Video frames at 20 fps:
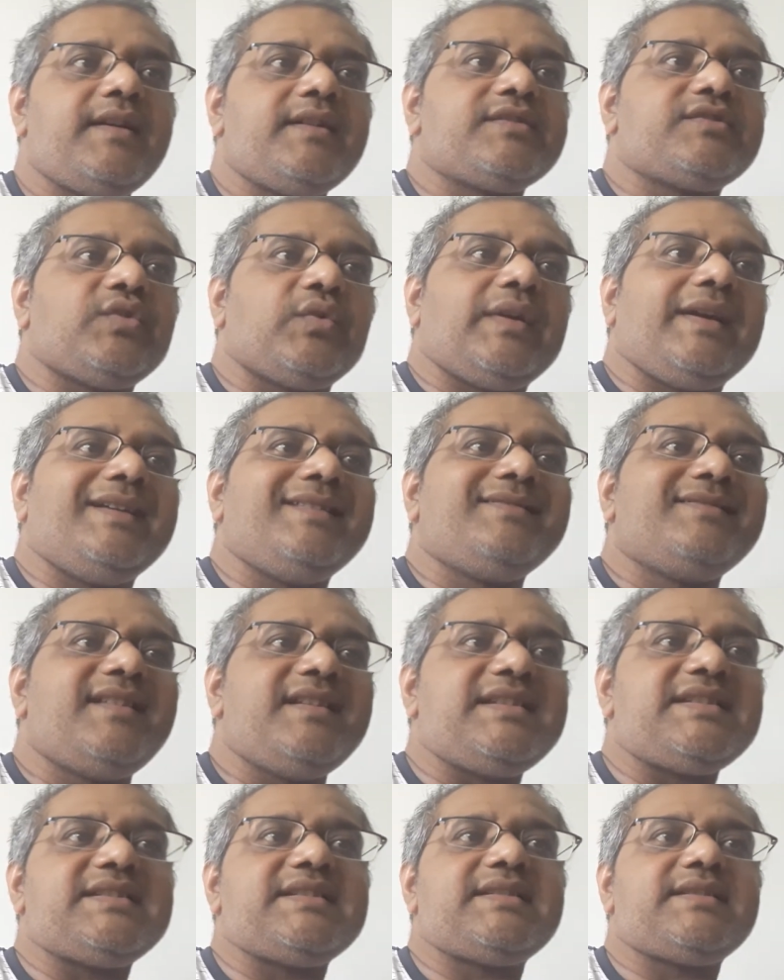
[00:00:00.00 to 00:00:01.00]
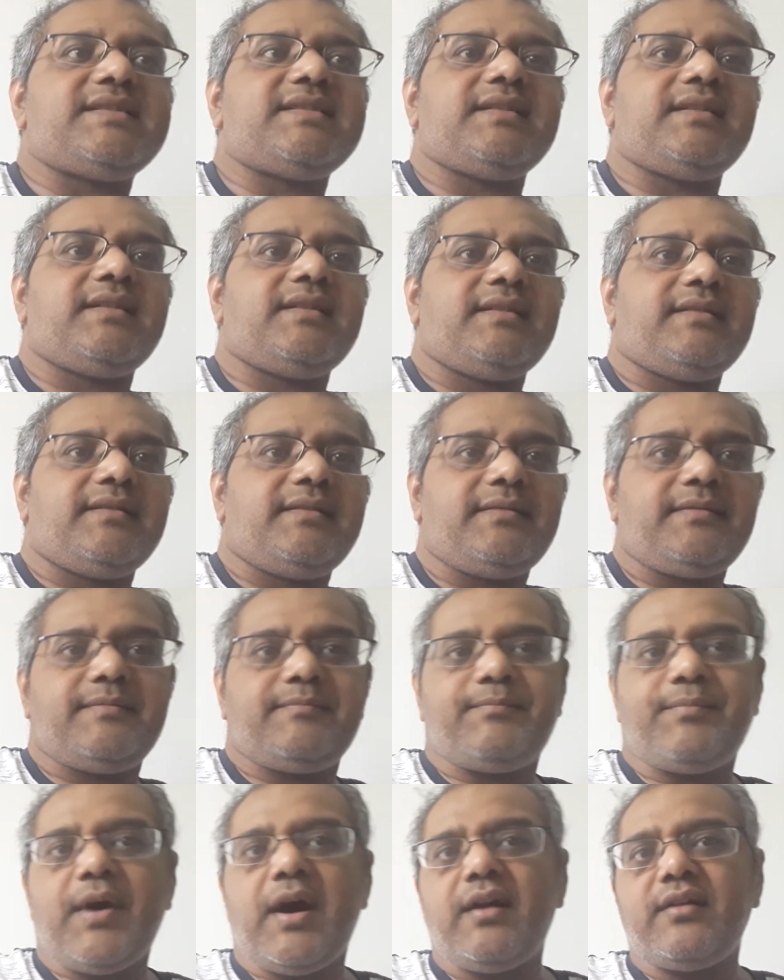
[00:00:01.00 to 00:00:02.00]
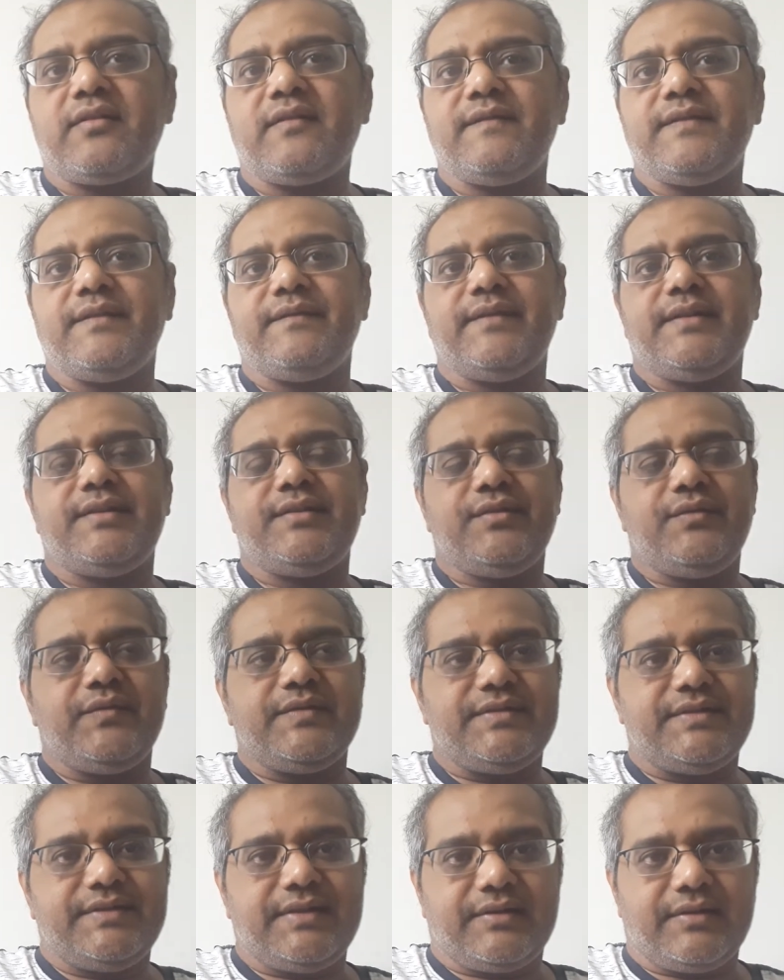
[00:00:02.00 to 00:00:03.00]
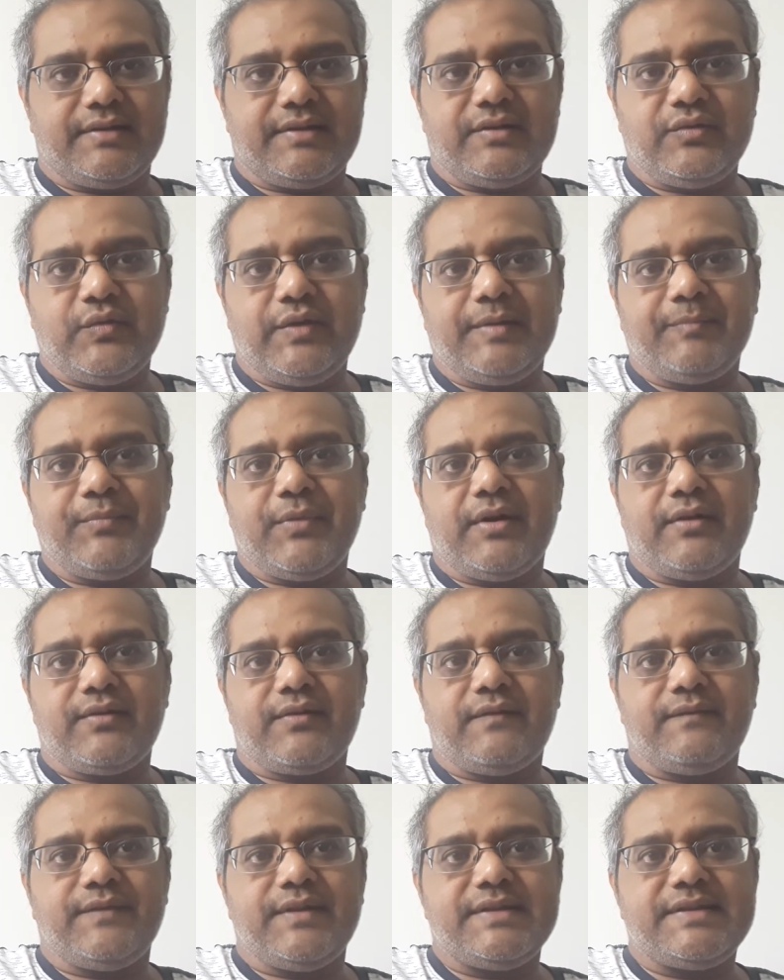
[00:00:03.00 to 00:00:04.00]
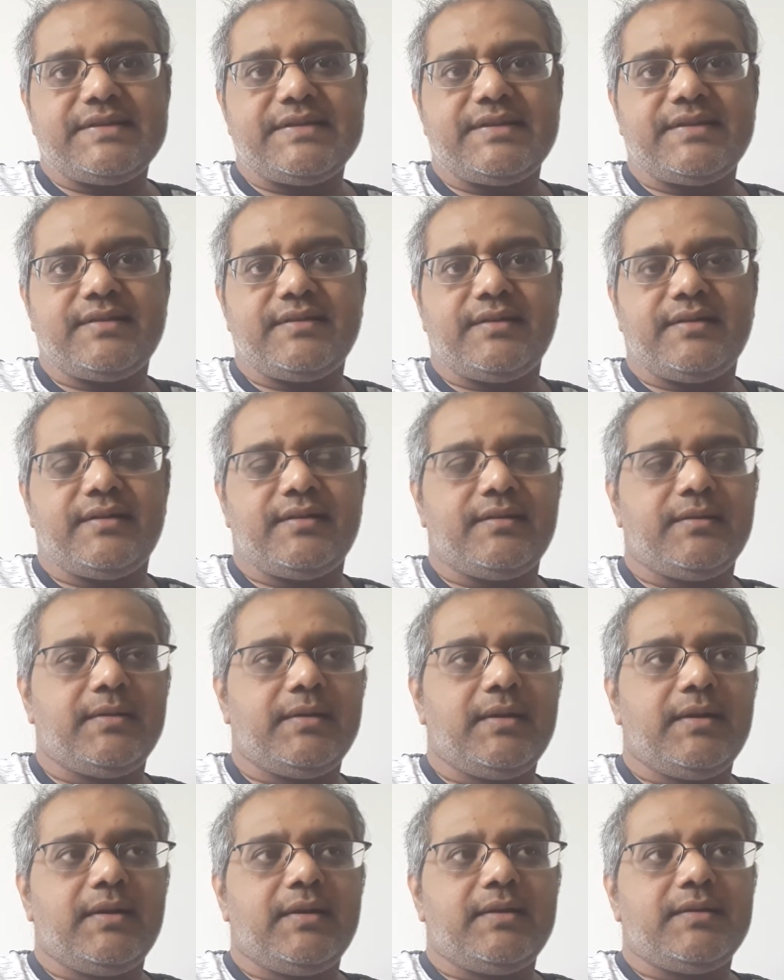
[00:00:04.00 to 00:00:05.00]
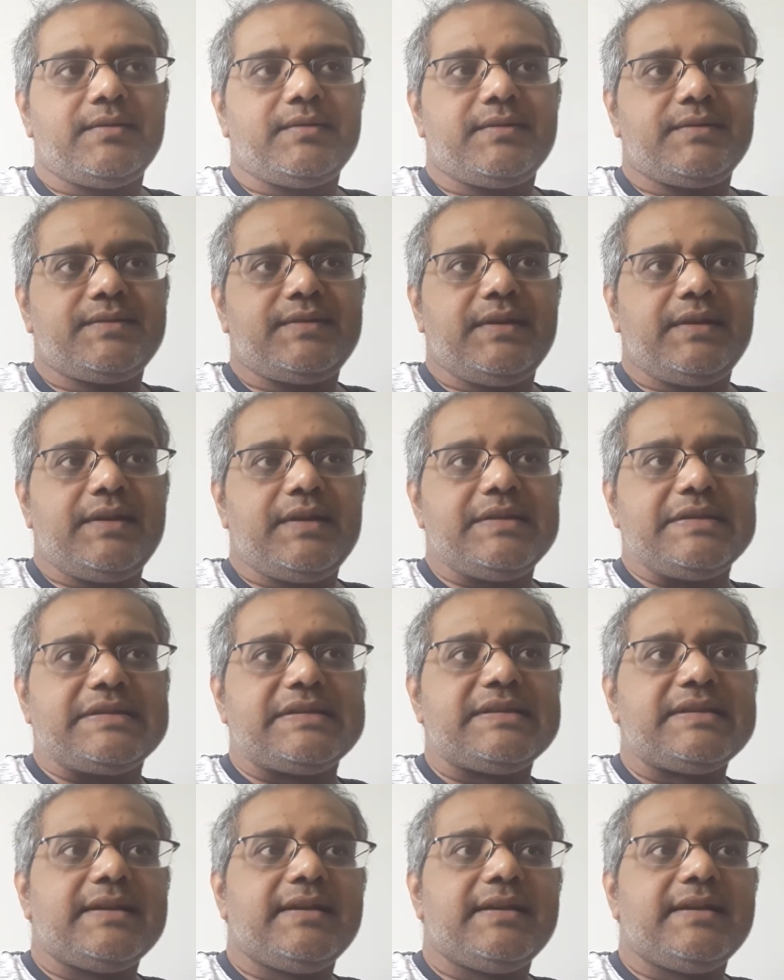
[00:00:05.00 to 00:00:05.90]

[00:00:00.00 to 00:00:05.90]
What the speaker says: So in this part of the video, which is the concluding part of this series,